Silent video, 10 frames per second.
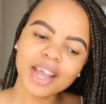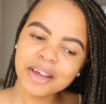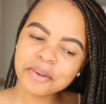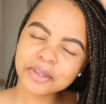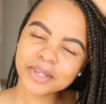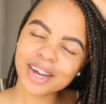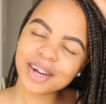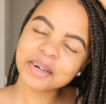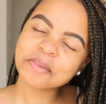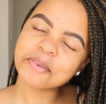And also I
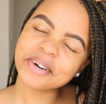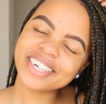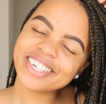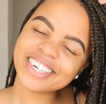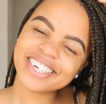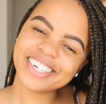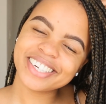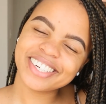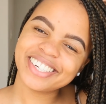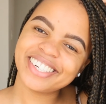got
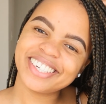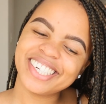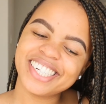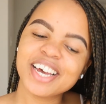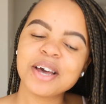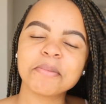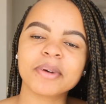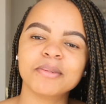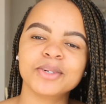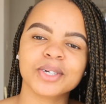braided, but
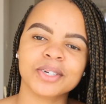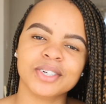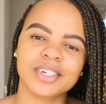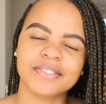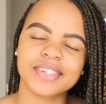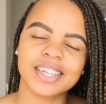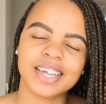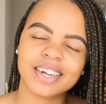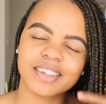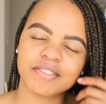I'm sure you should have seen
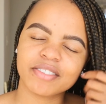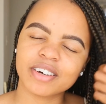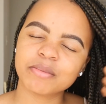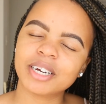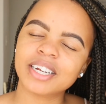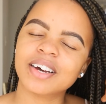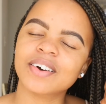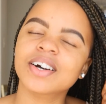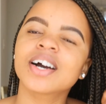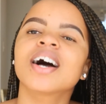that in the vlog by now.
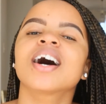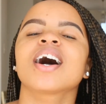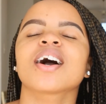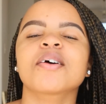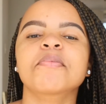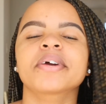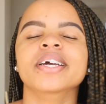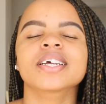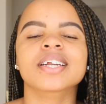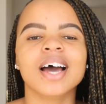
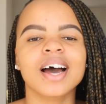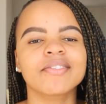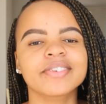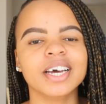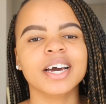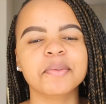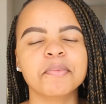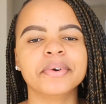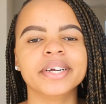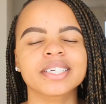Braided. I haven't had
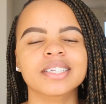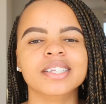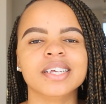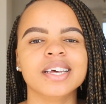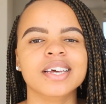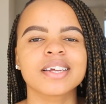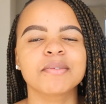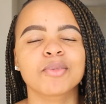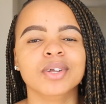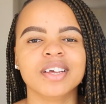braids in
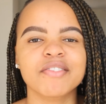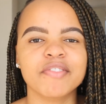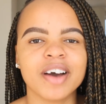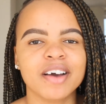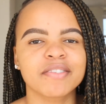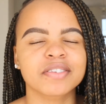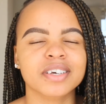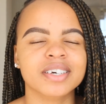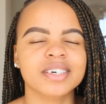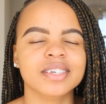more than 5
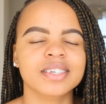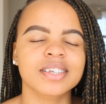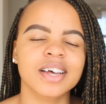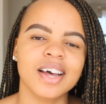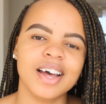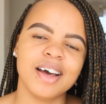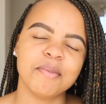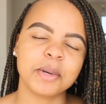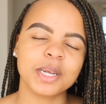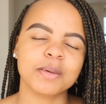years,
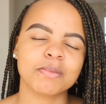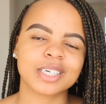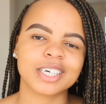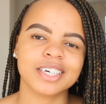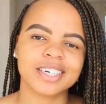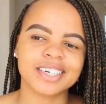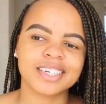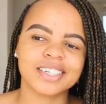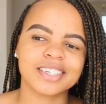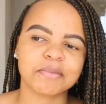mainly
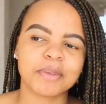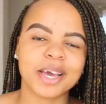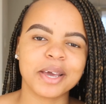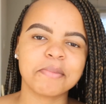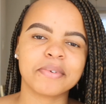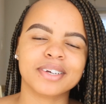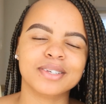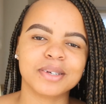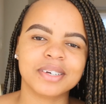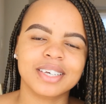because my hair breaks
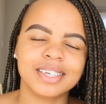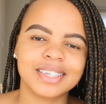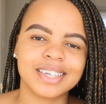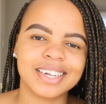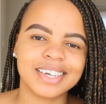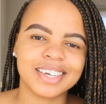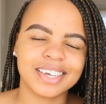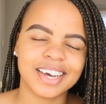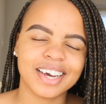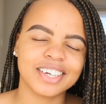so
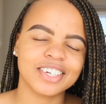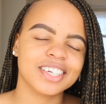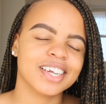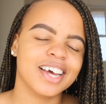easily and